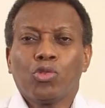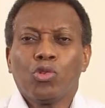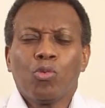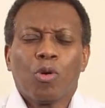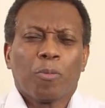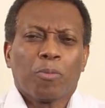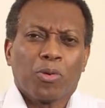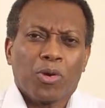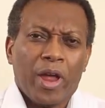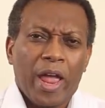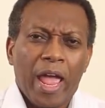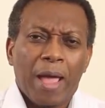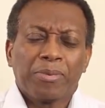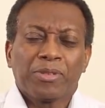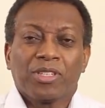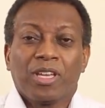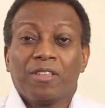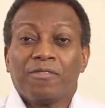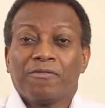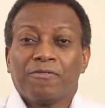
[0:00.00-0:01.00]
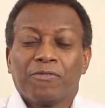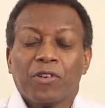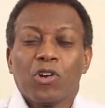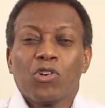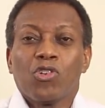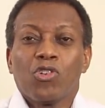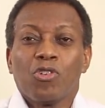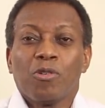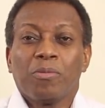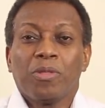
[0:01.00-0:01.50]
who were perhaps
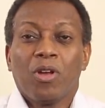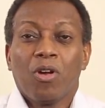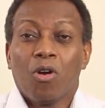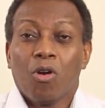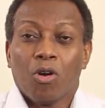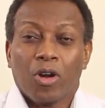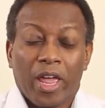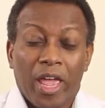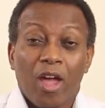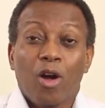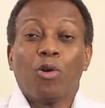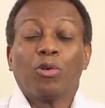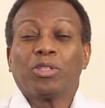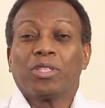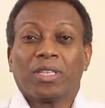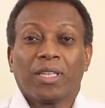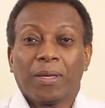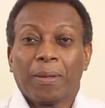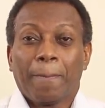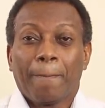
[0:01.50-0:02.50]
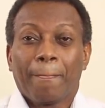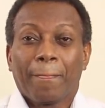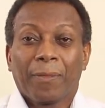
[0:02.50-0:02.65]
infirm or elderly.